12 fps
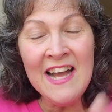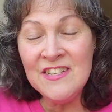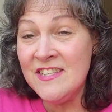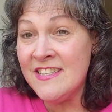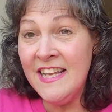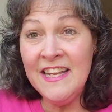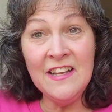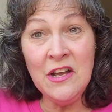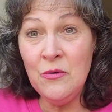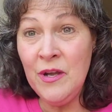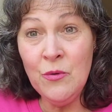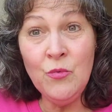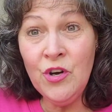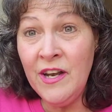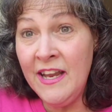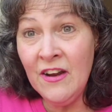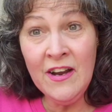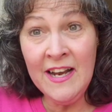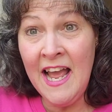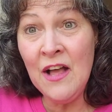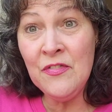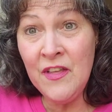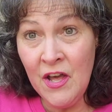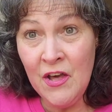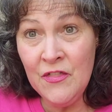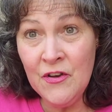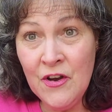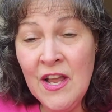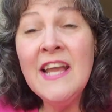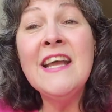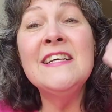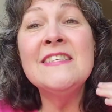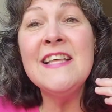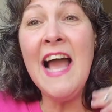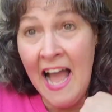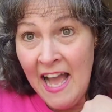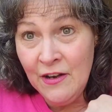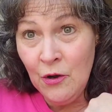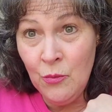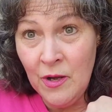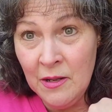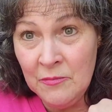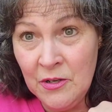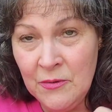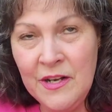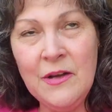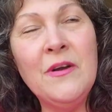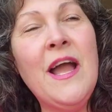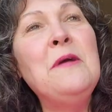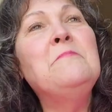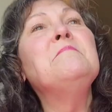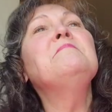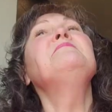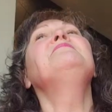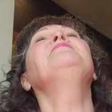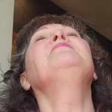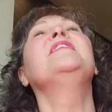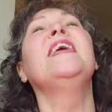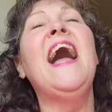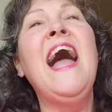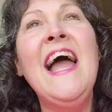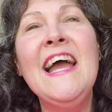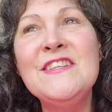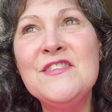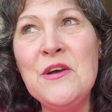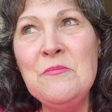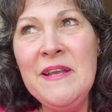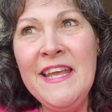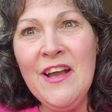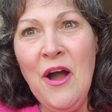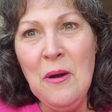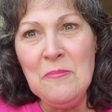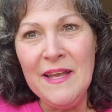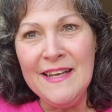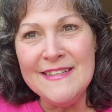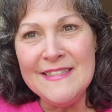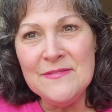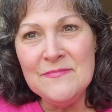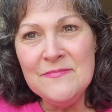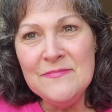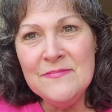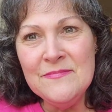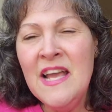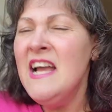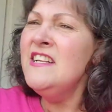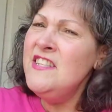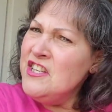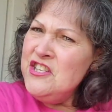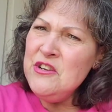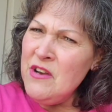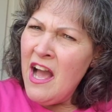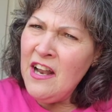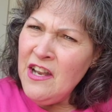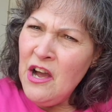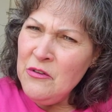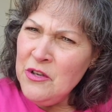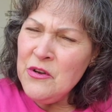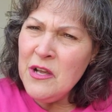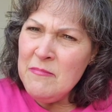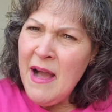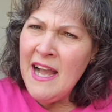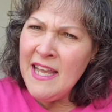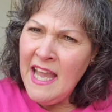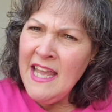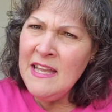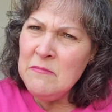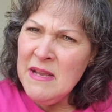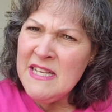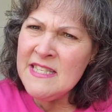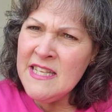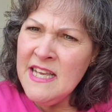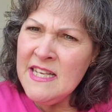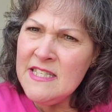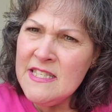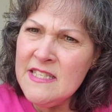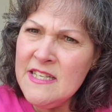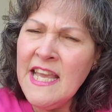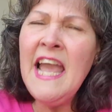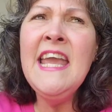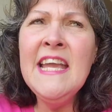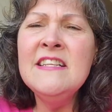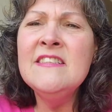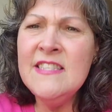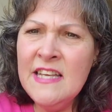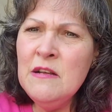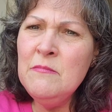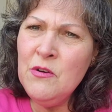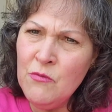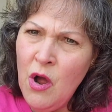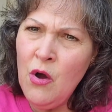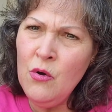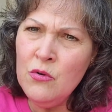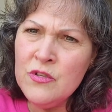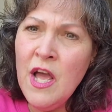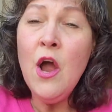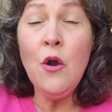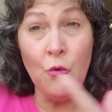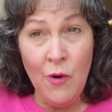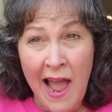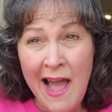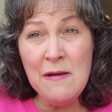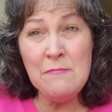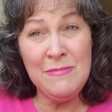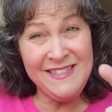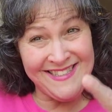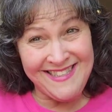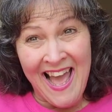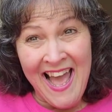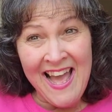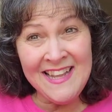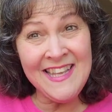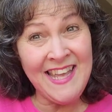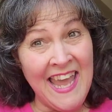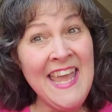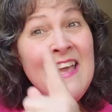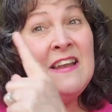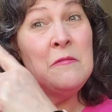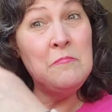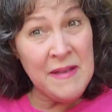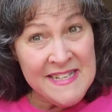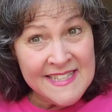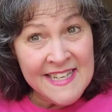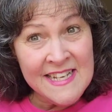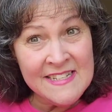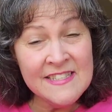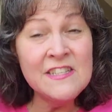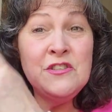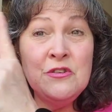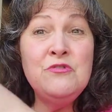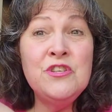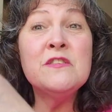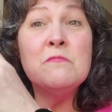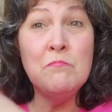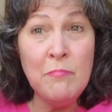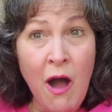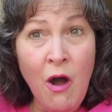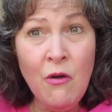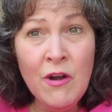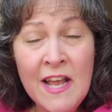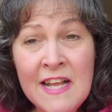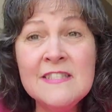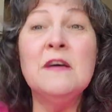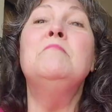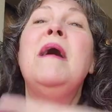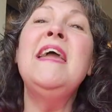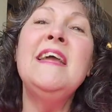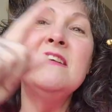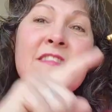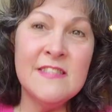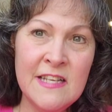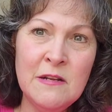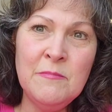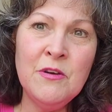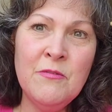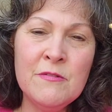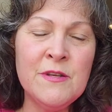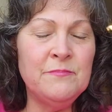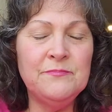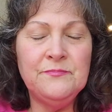I just let it go in one ear and out the other because I know what I'm doing, okay? I had so many comments. Did you not know you could buy canned biscuits, canned cinnamon rolls right beside the can of biscuits that you just bought to make cinnamon rolls?